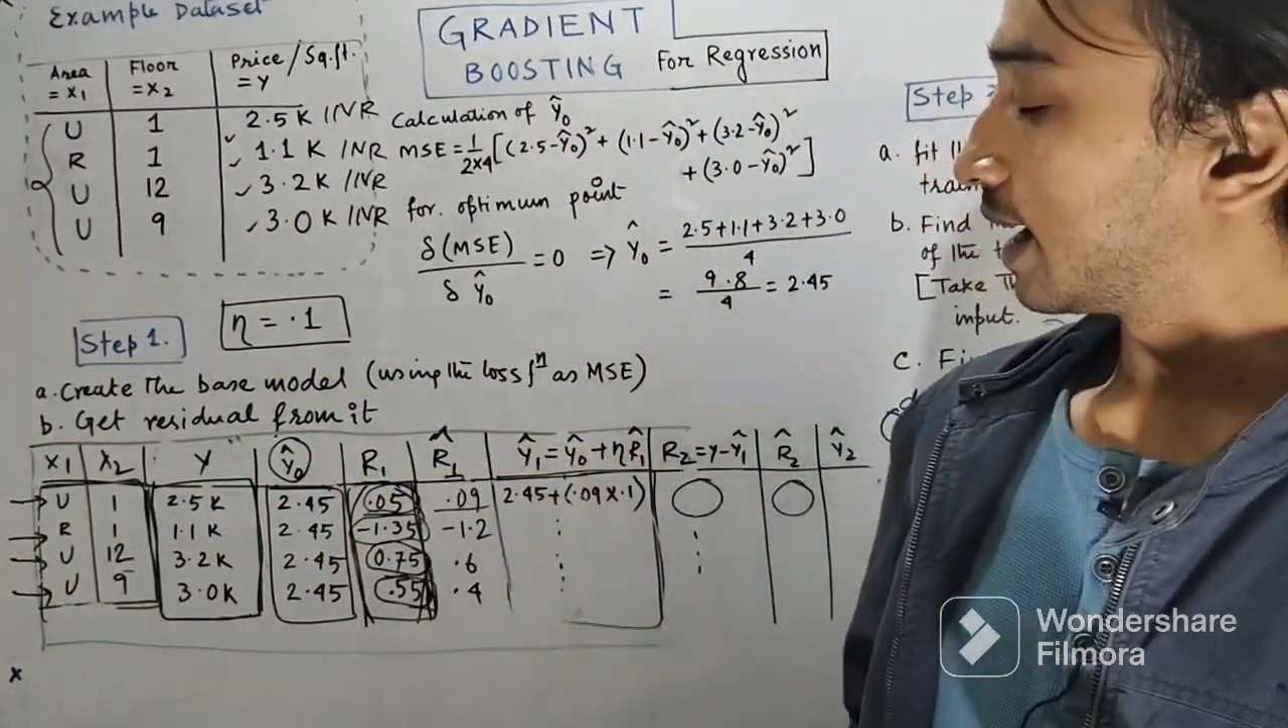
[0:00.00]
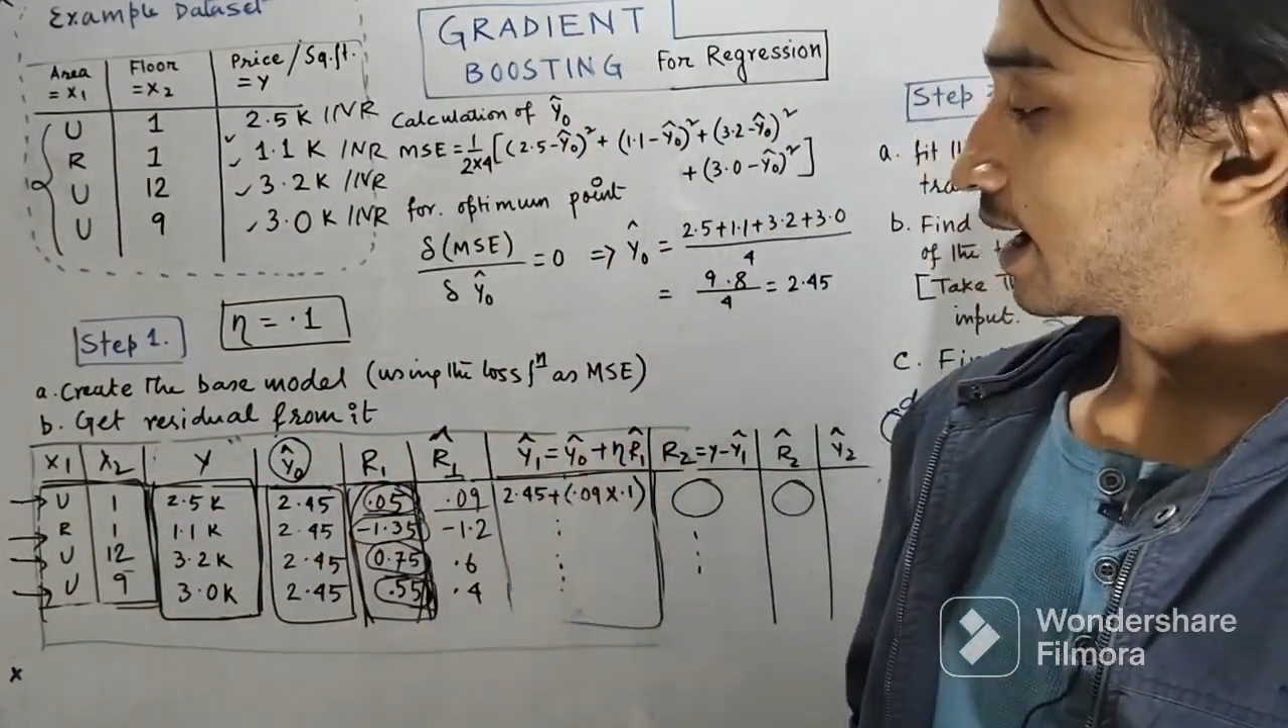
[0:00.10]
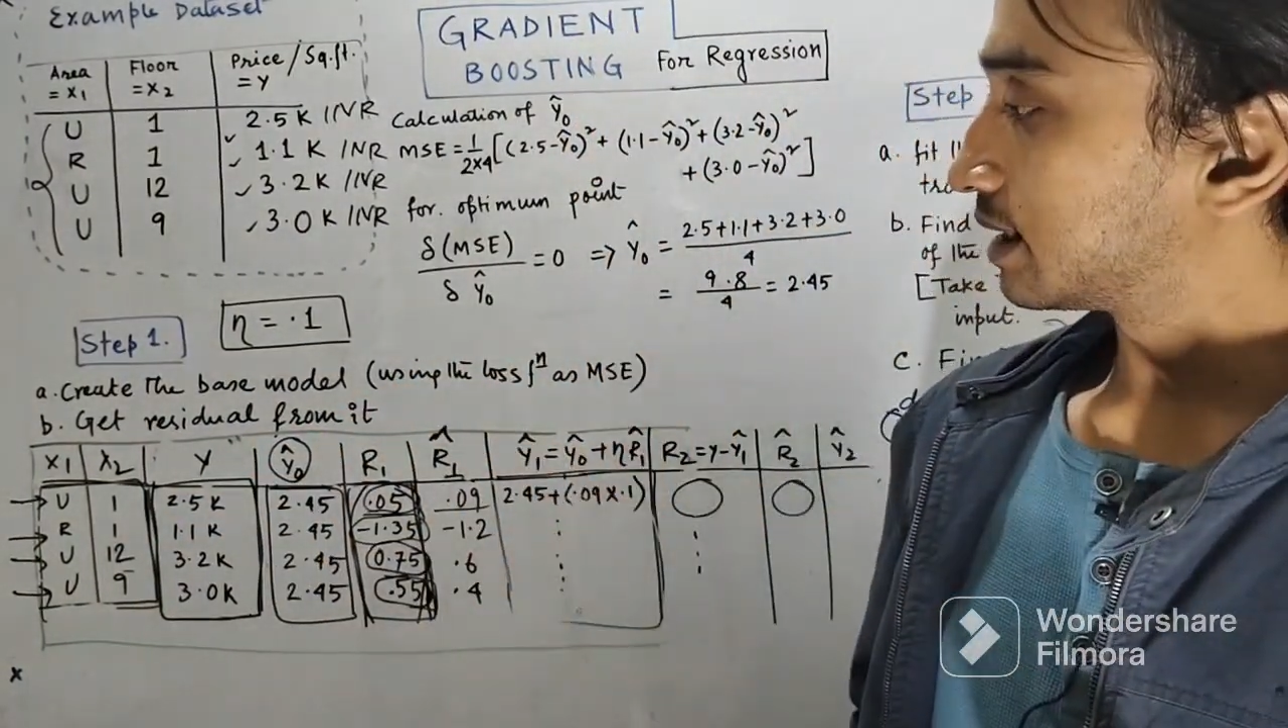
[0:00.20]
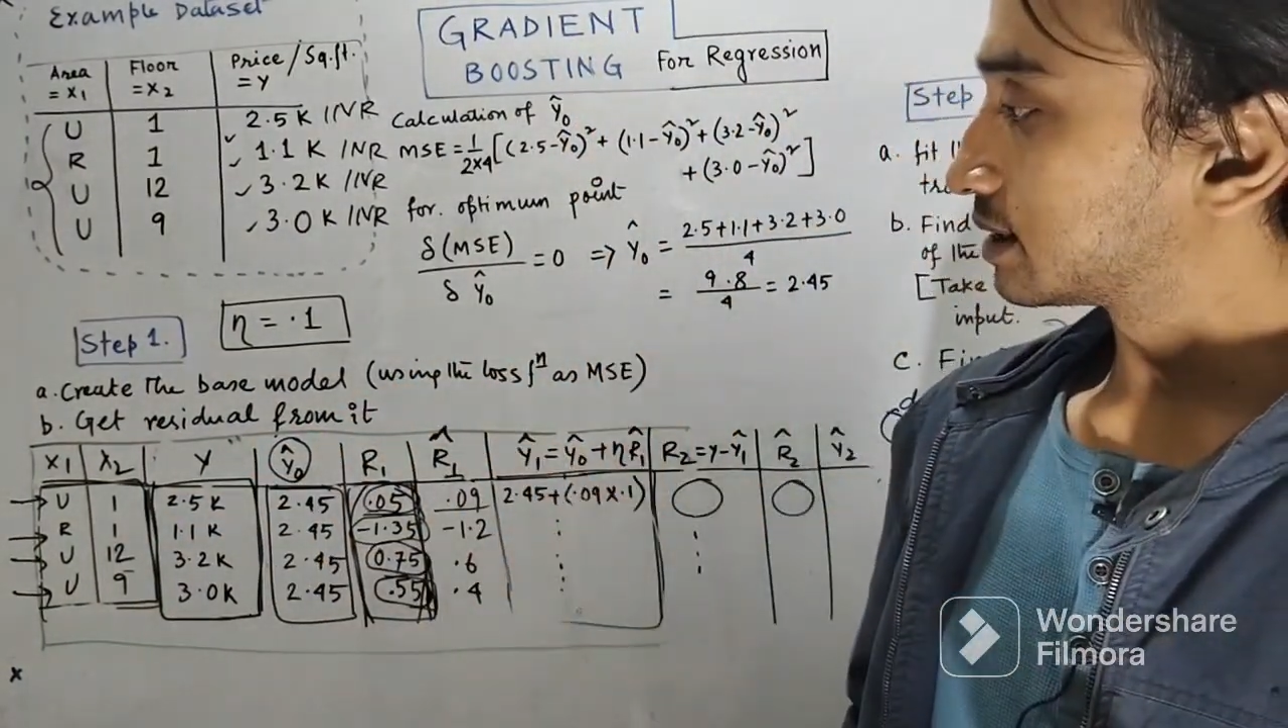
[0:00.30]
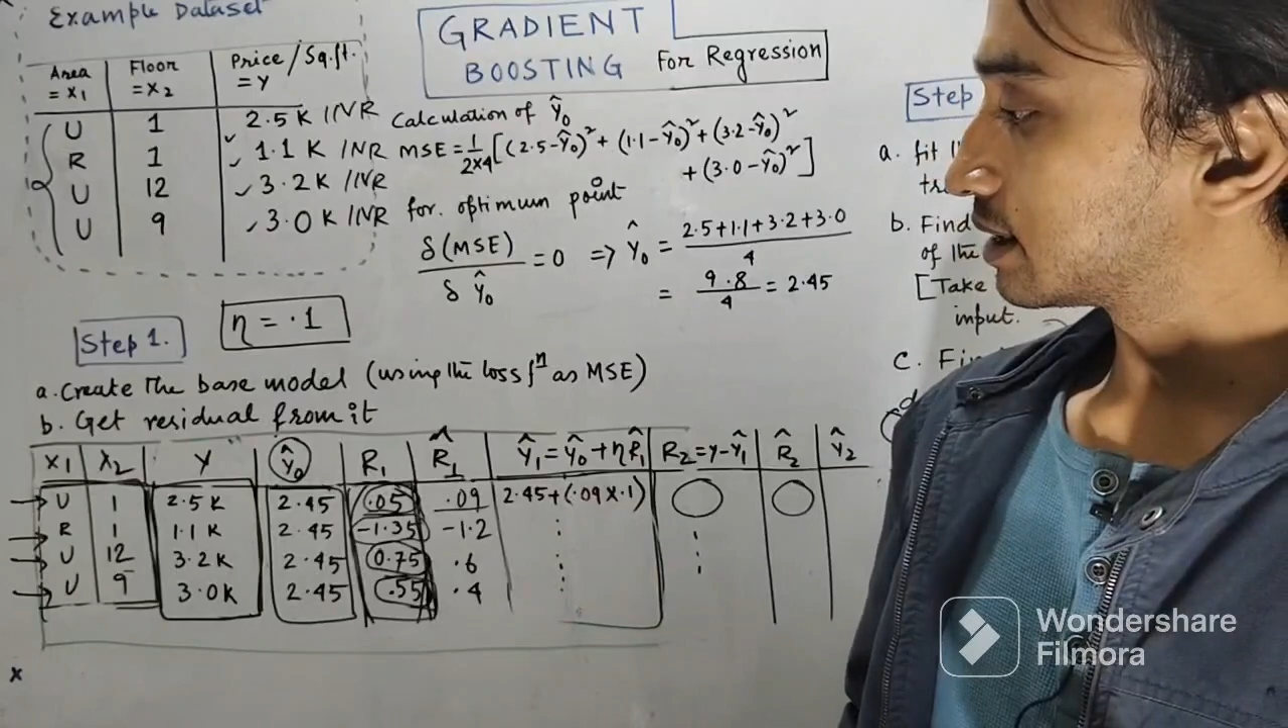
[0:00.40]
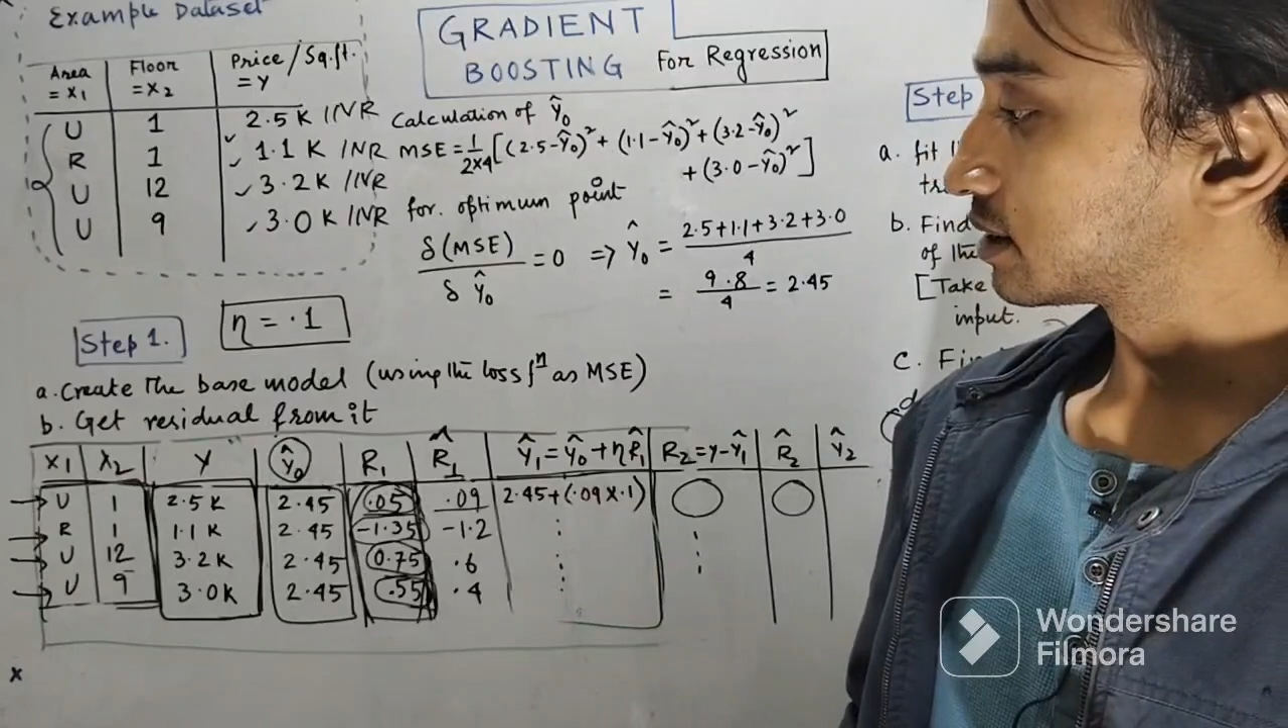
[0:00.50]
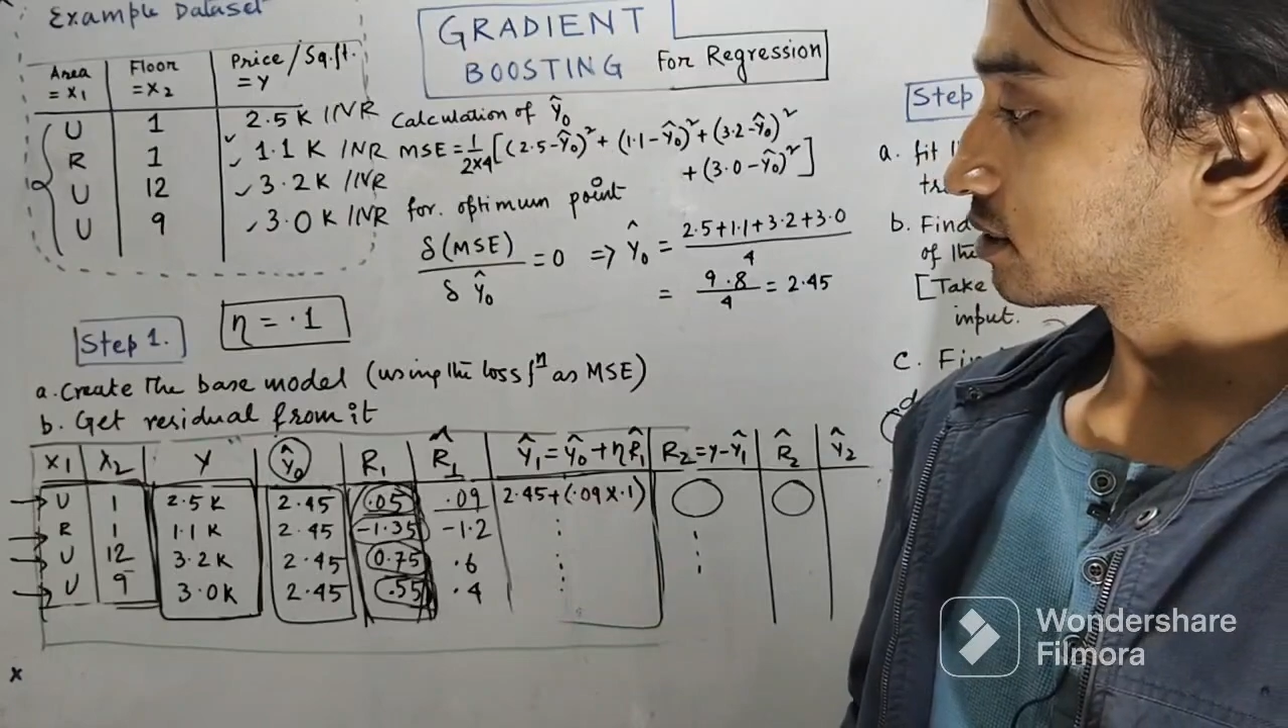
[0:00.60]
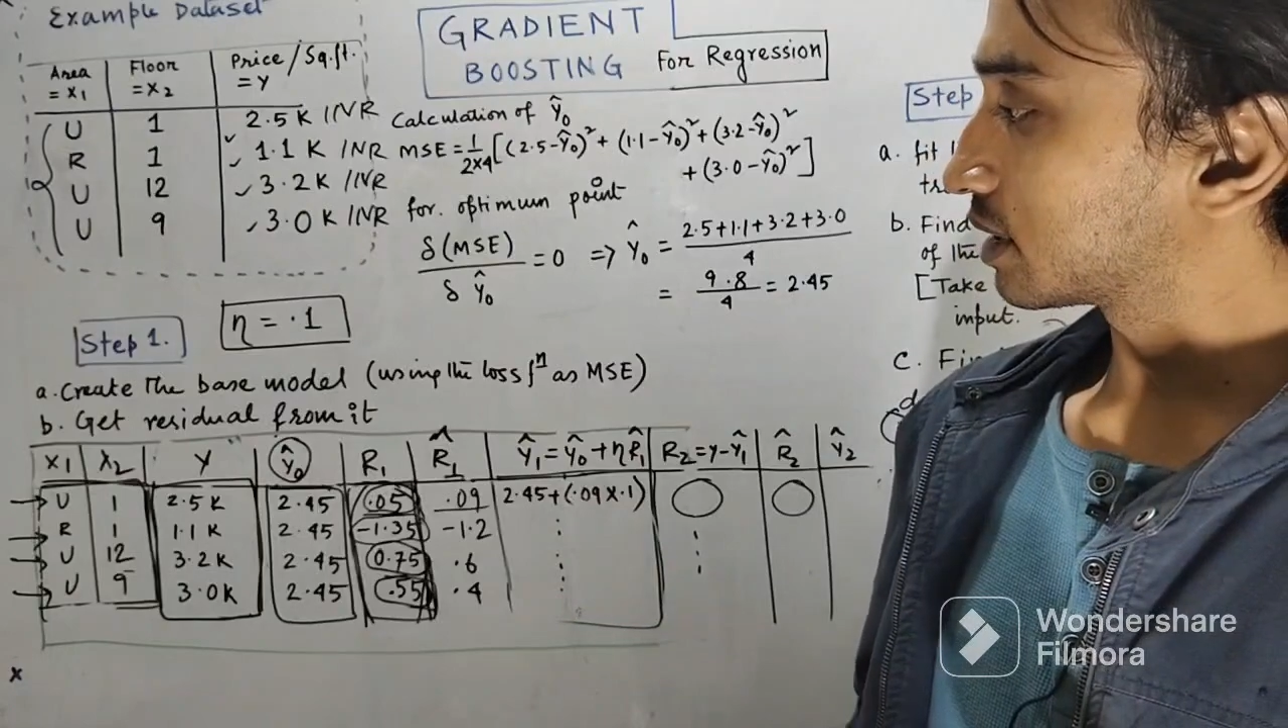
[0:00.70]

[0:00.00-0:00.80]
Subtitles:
and just